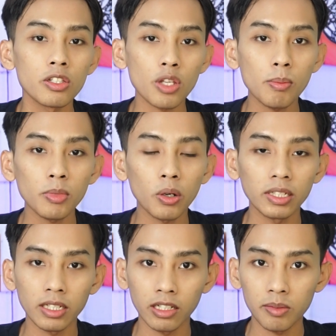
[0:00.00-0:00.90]
Some
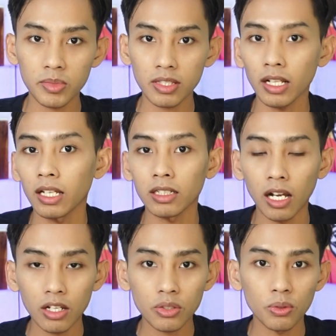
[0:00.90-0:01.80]
OEMs like
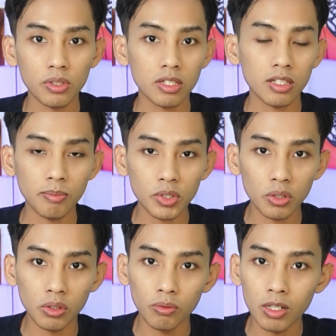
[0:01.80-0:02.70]
Asus, Samsung,